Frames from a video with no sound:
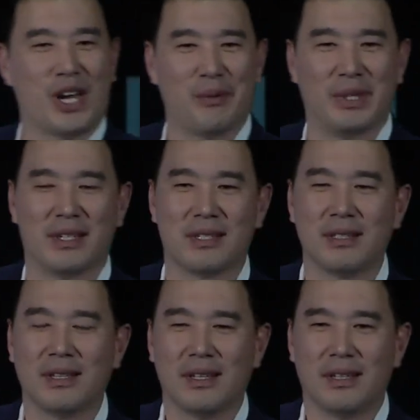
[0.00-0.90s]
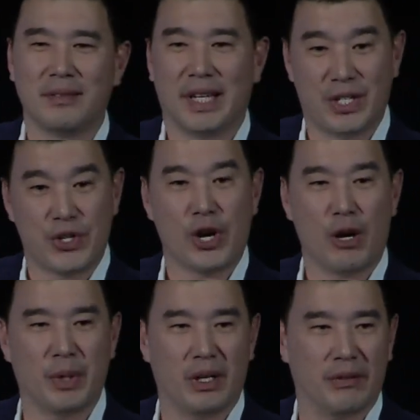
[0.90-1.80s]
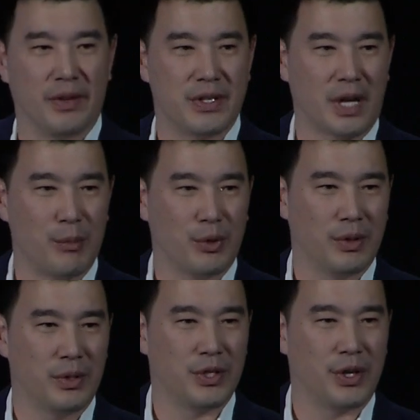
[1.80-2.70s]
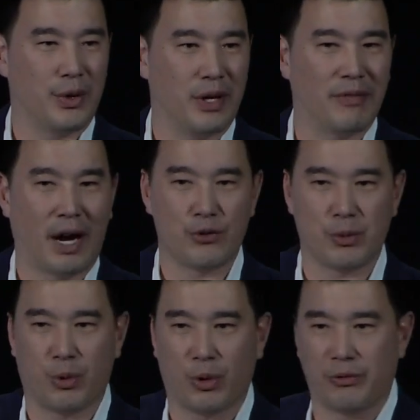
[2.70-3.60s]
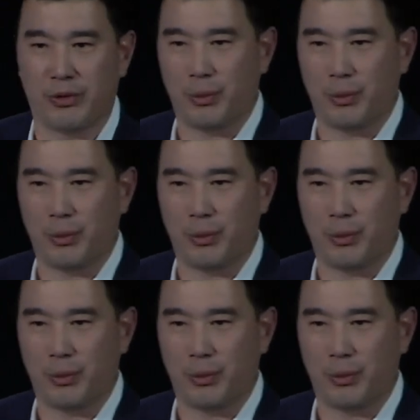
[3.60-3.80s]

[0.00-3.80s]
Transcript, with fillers: job is He's a chairman of the Cybersecurity Advisory Board for